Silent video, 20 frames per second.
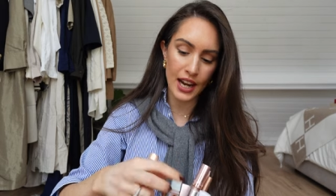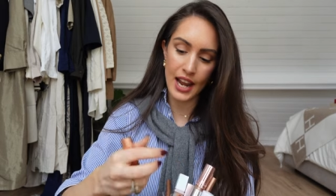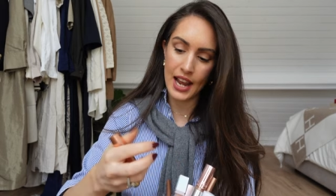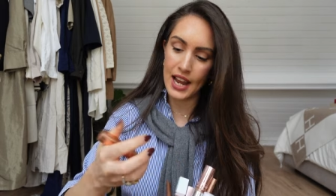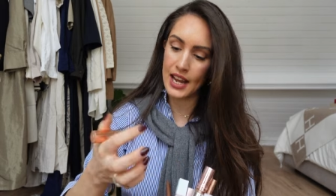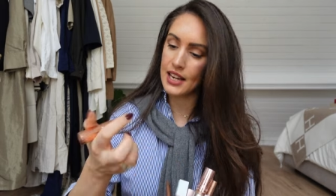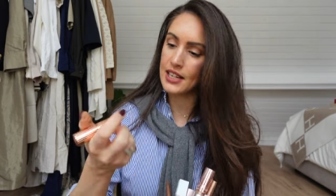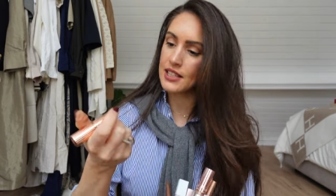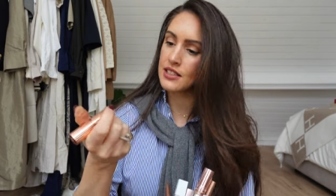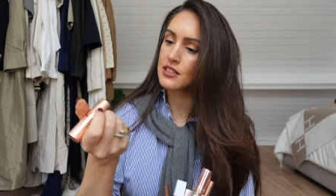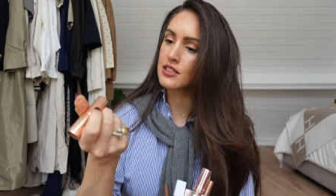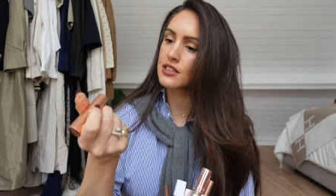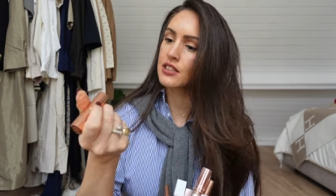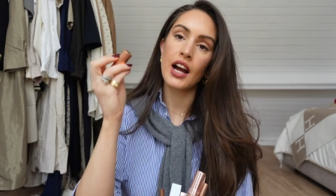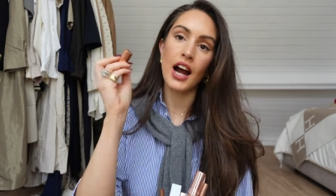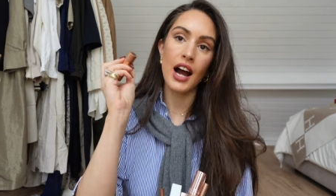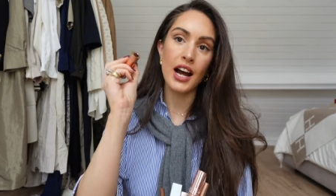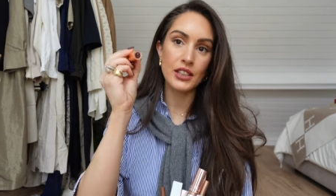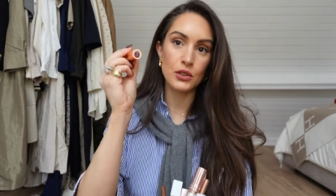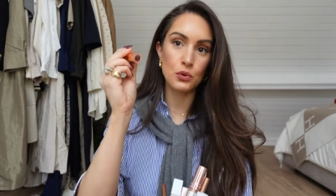and
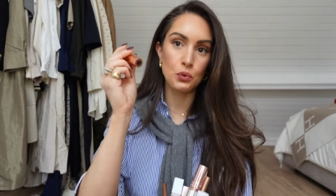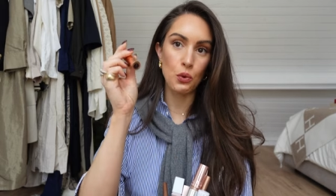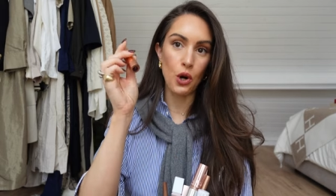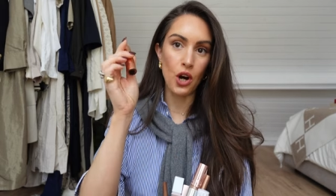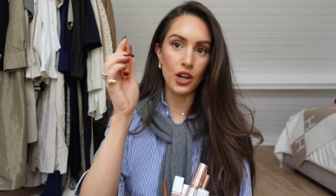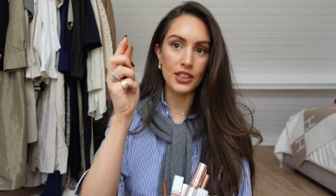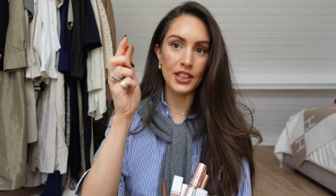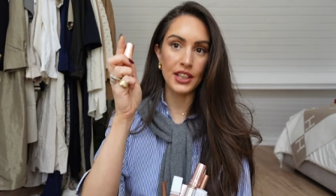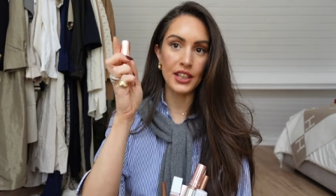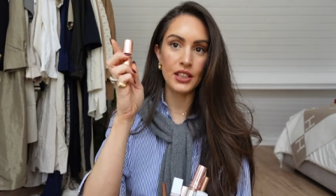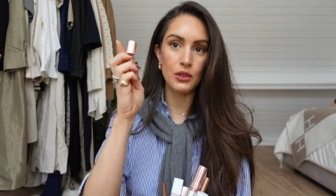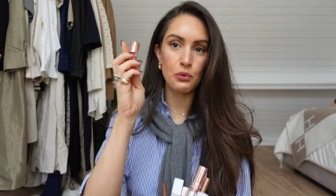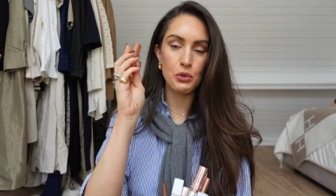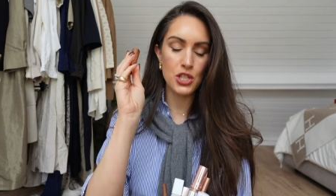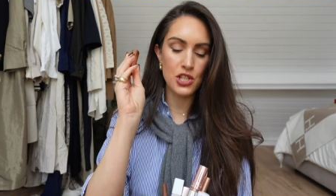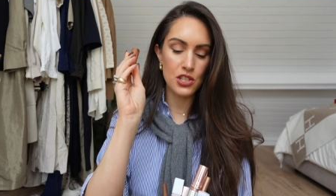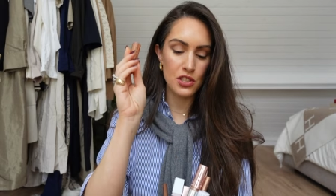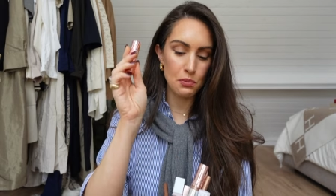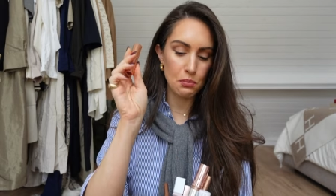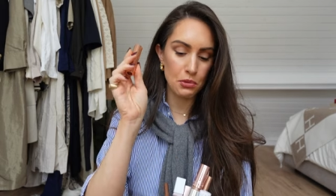Cut Walking,
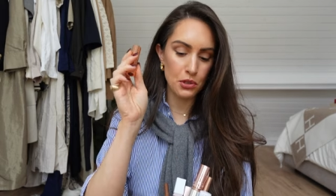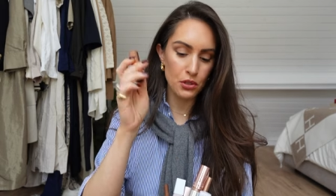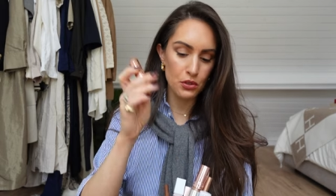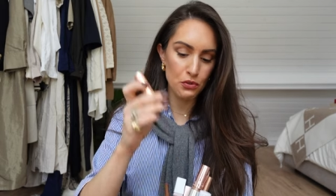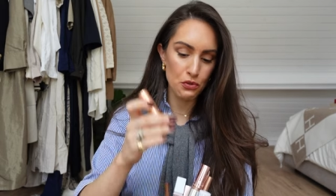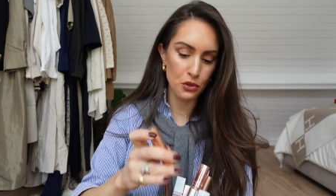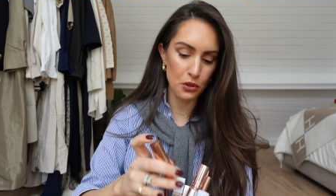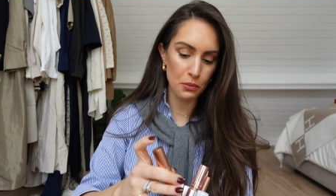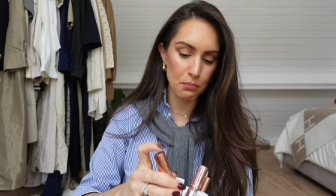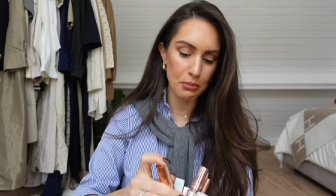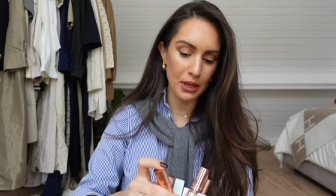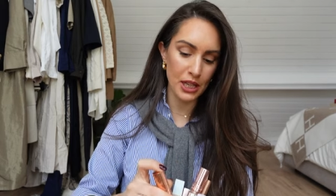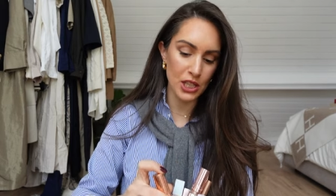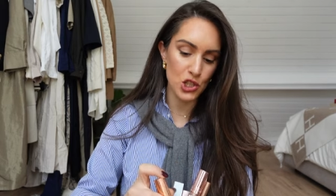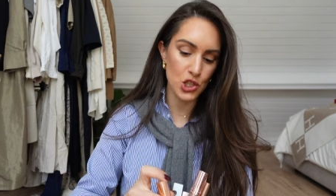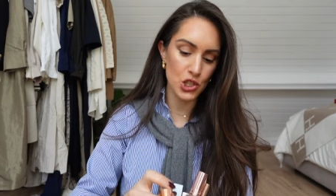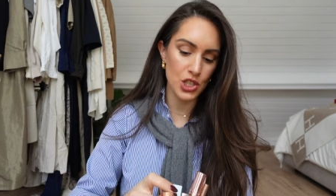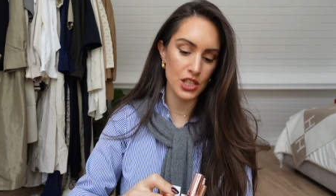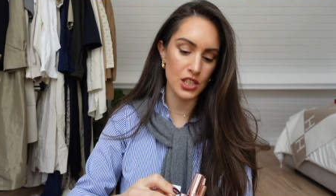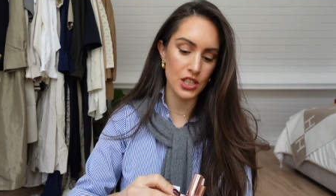which is a beautiful
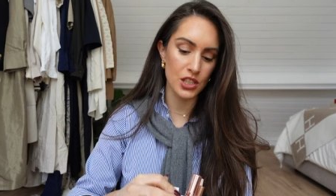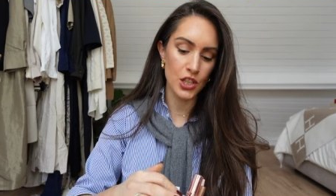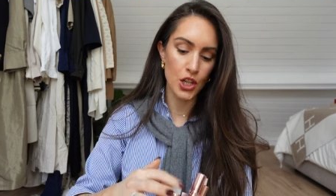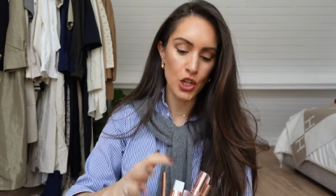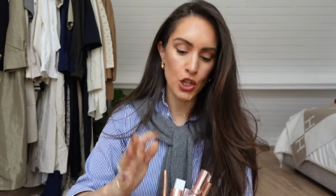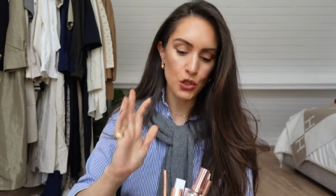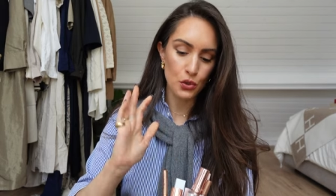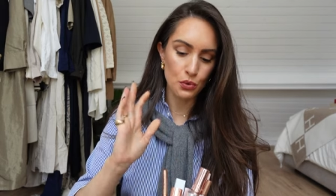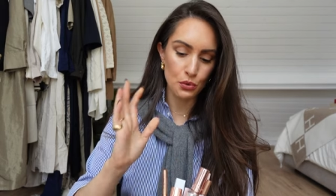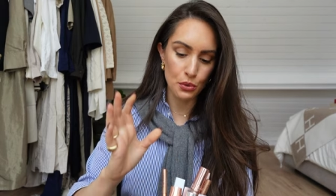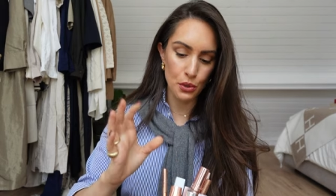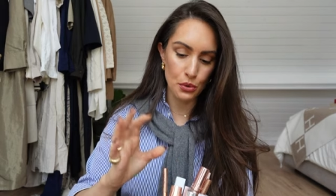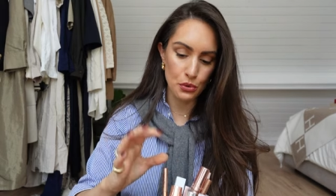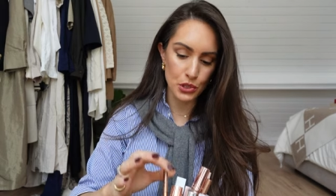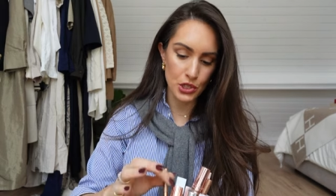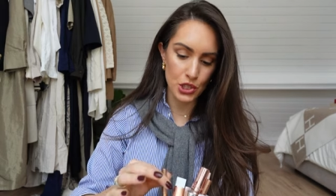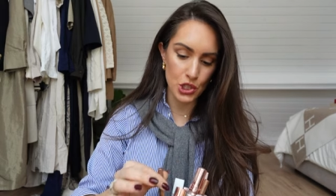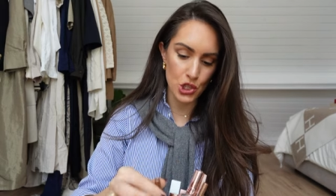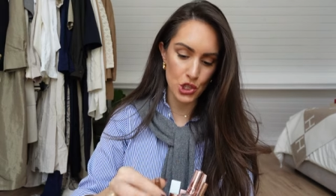beigey rosy